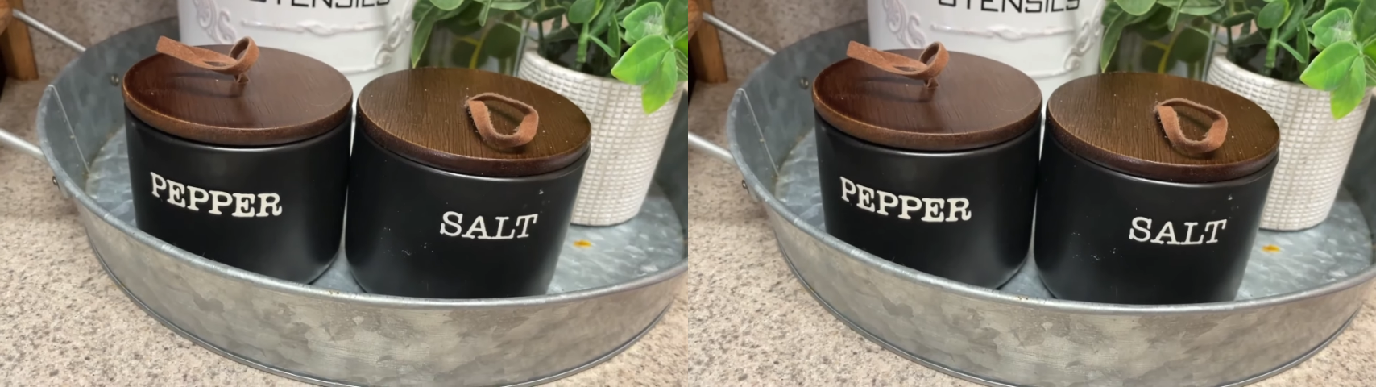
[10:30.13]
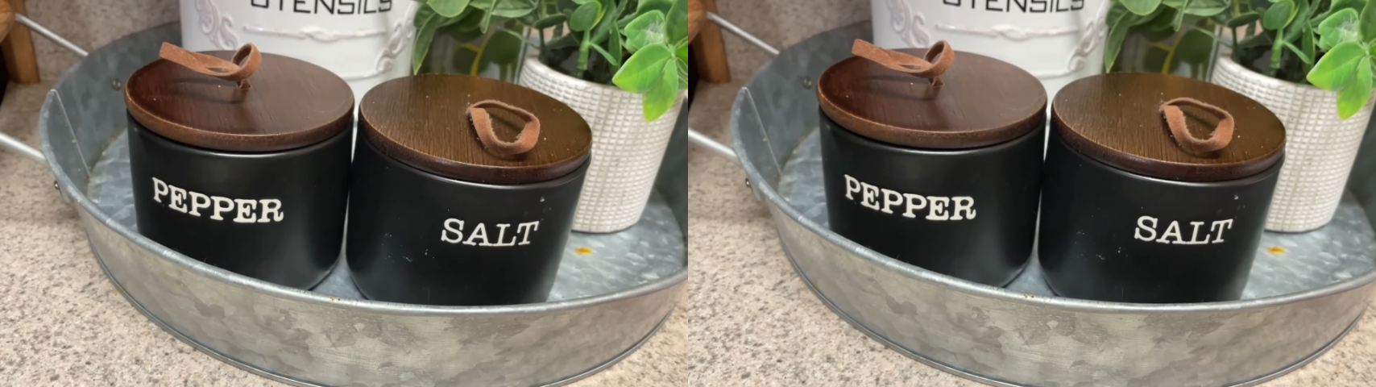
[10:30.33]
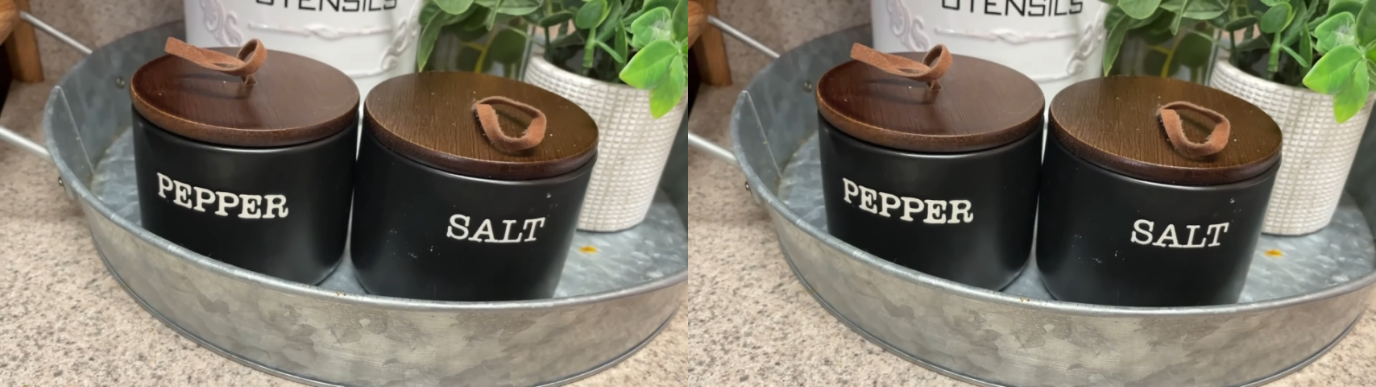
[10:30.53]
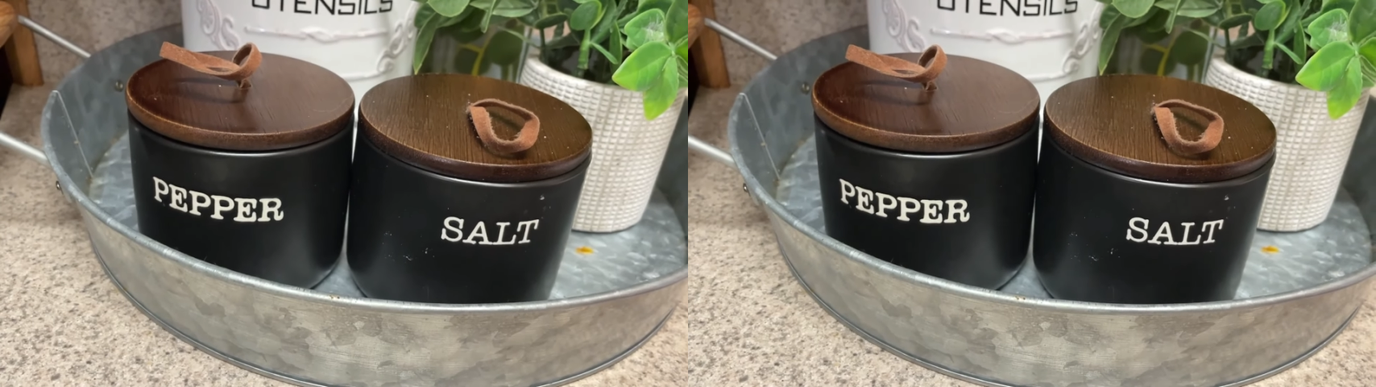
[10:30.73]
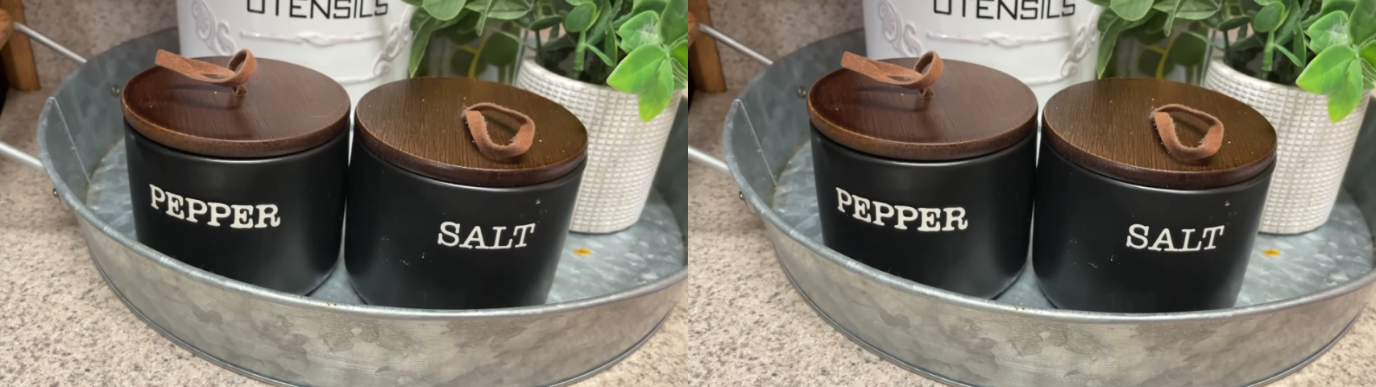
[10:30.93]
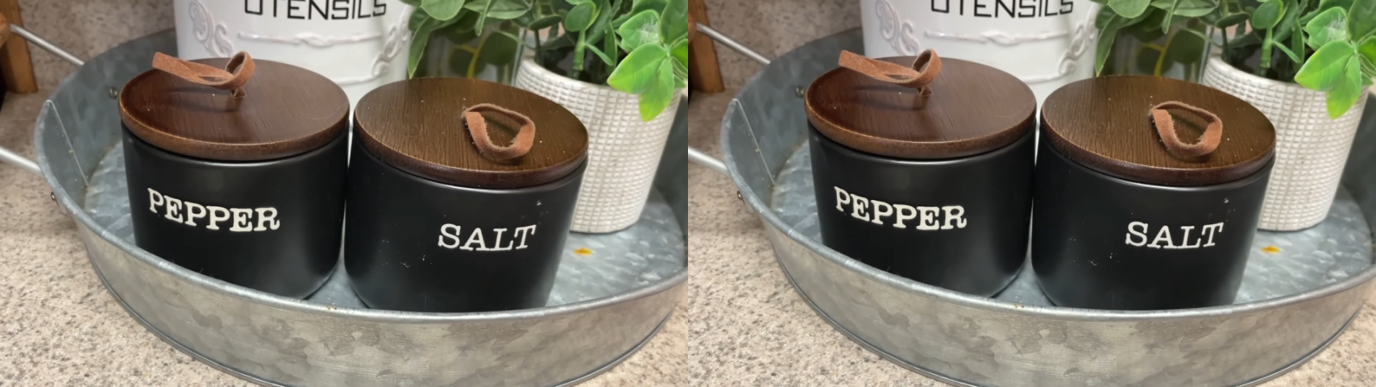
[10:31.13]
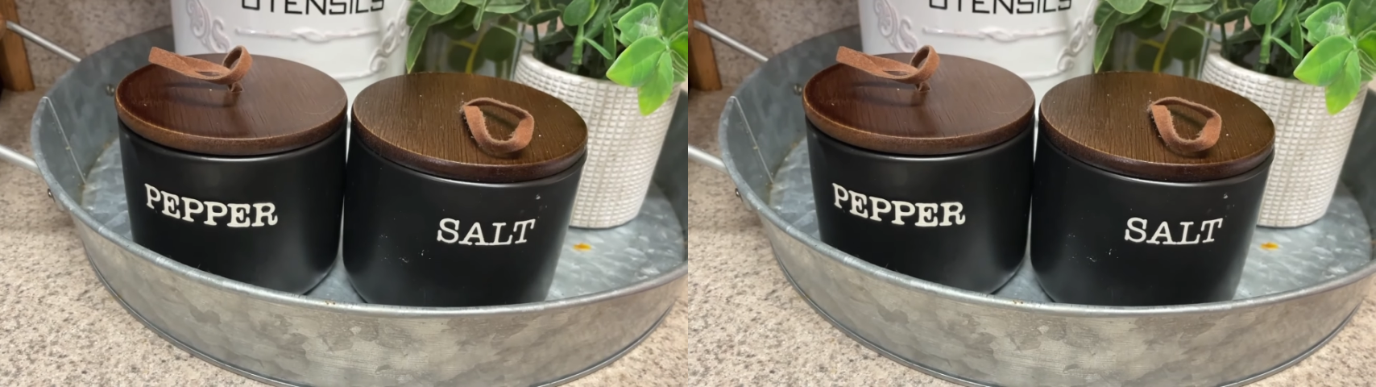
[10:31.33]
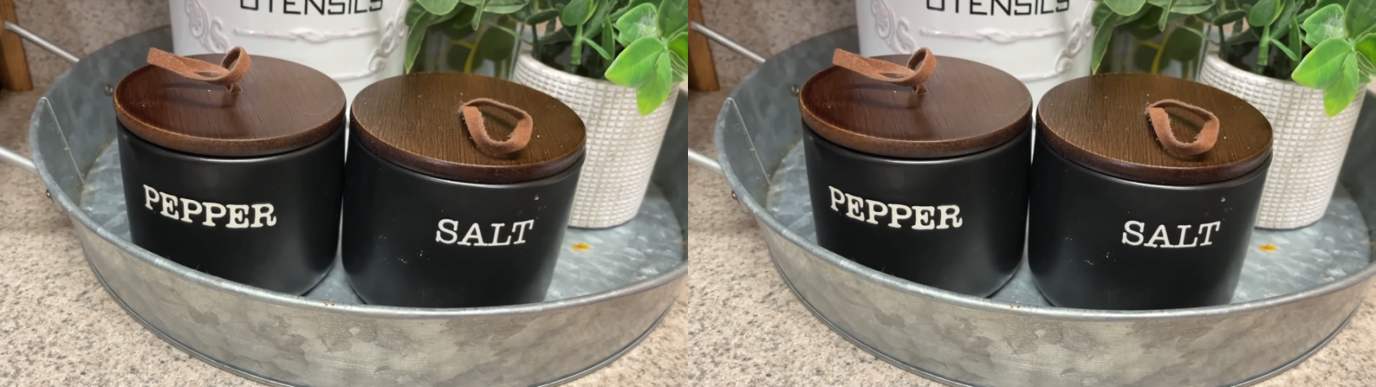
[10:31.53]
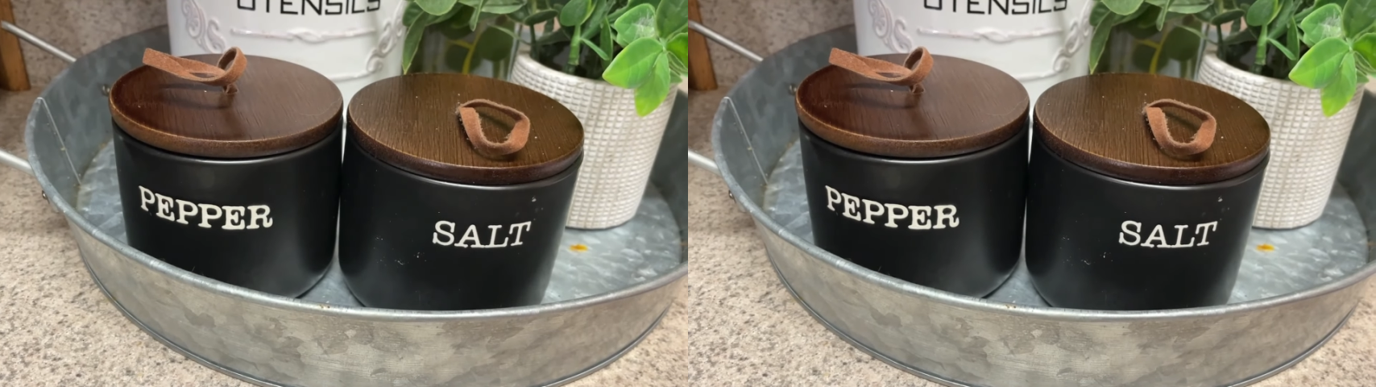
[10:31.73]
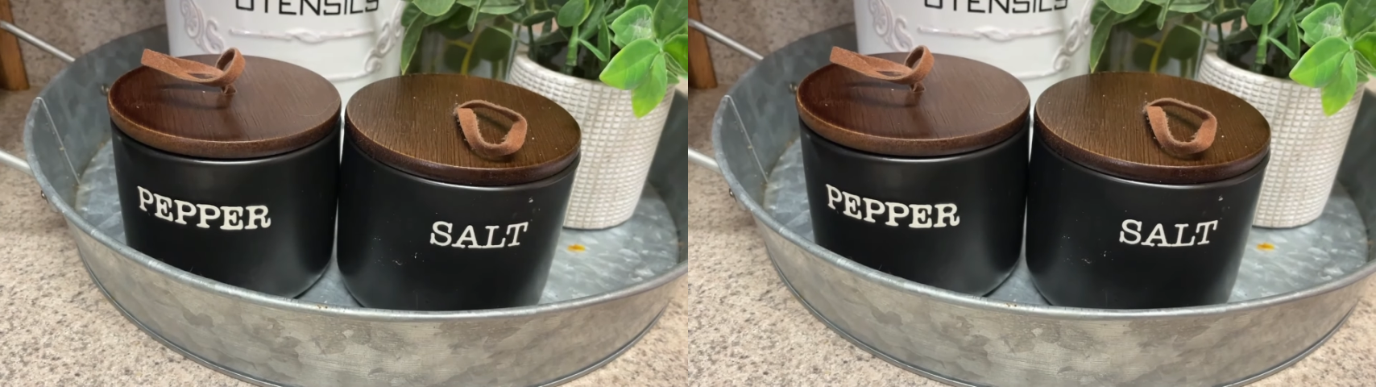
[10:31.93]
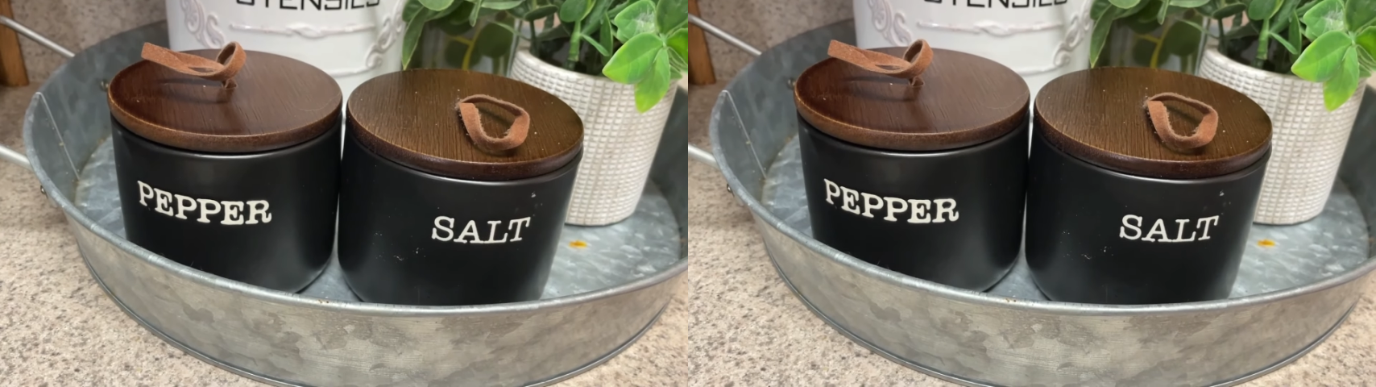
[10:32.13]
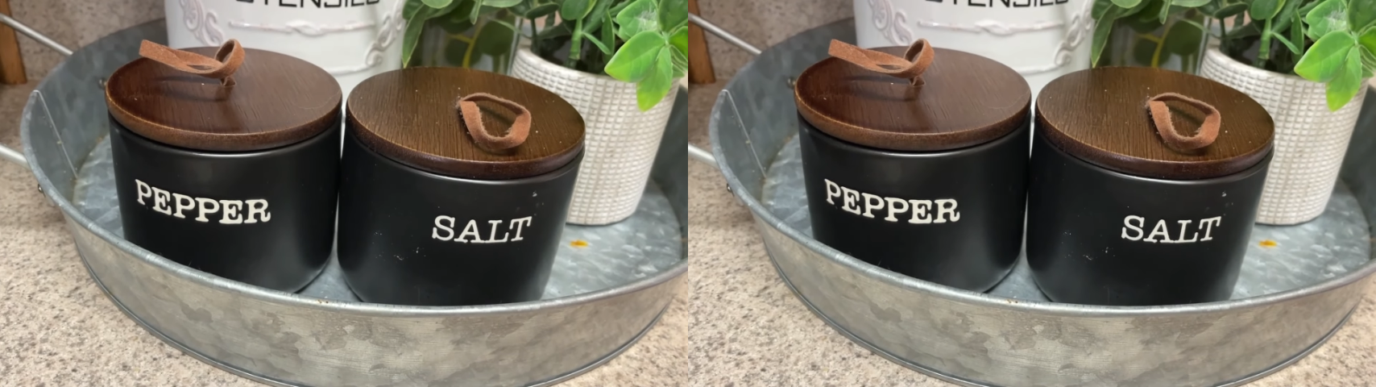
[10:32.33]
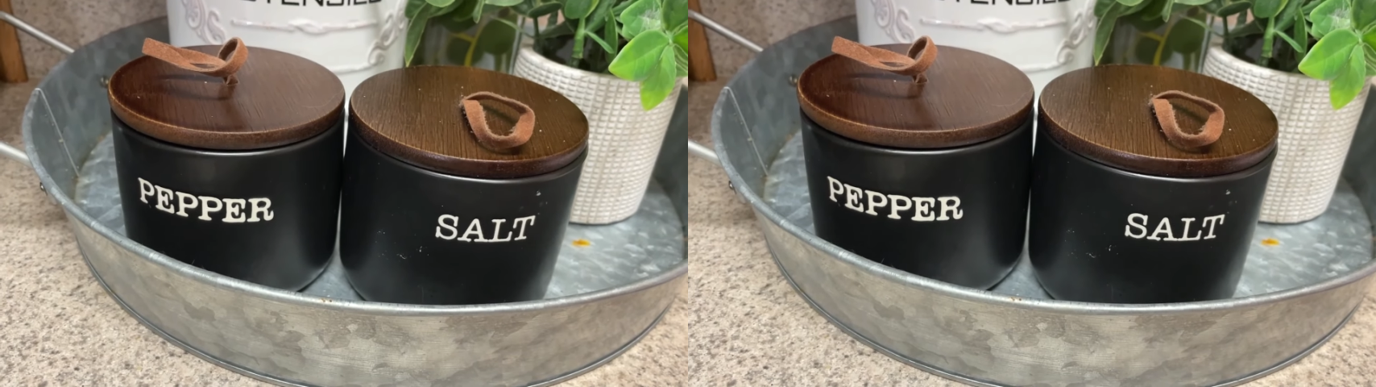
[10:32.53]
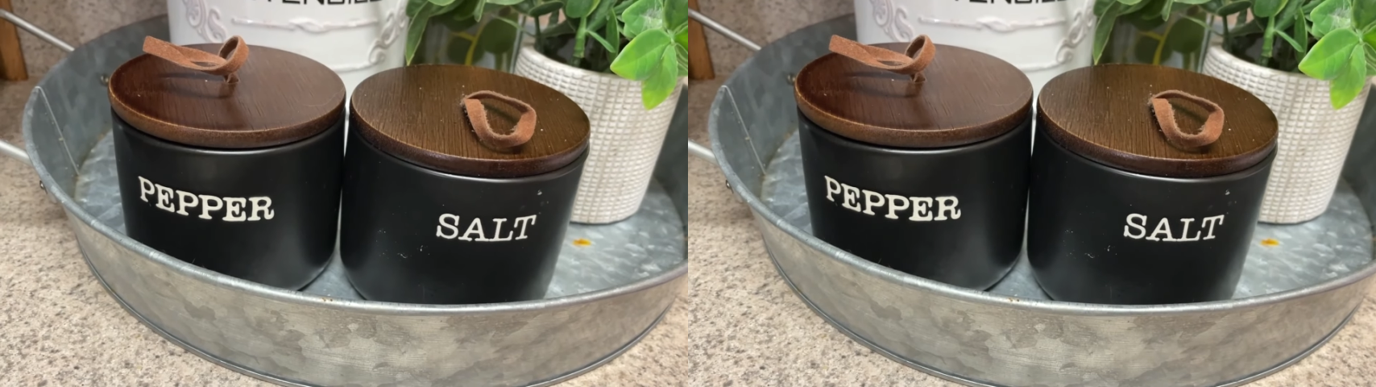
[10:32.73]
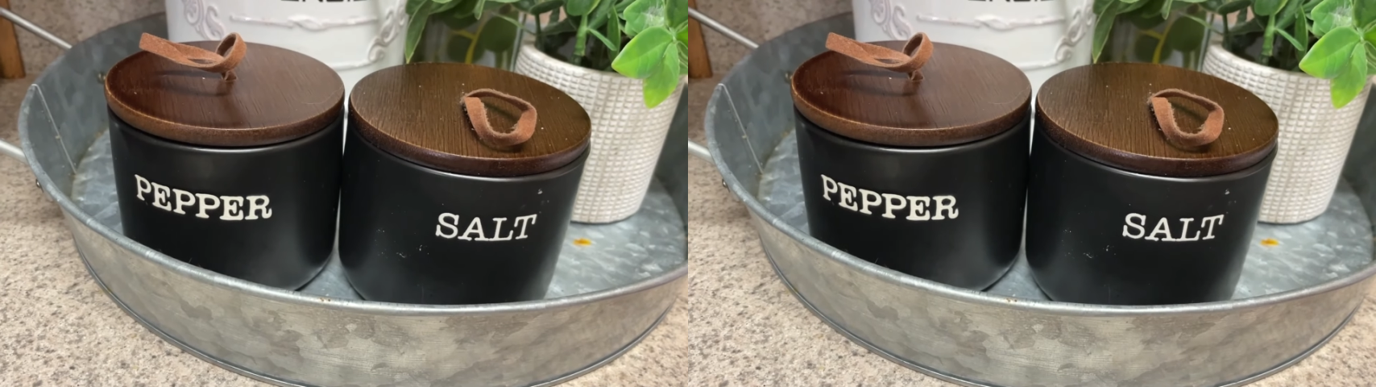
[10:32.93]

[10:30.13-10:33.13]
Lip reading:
Nobody's mouth can be seen.